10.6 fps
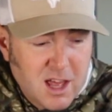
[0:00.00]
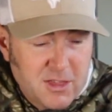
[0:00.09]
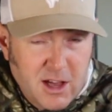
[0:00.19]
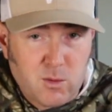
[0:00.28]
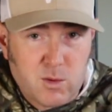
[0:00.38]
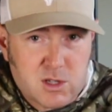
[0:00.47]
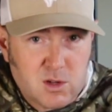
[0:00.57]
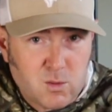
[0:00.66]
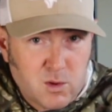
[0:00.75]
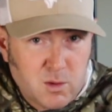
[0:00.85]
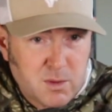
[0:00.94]
That wasn't a
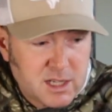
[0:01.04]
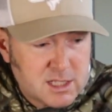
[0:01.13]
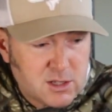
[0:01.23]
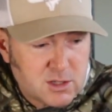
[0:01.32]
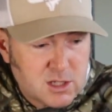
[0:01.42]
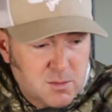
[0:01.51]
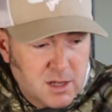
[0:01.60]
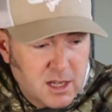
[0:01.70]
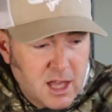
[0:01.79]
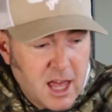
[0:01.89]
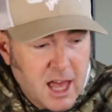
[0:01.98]
real big deal to me,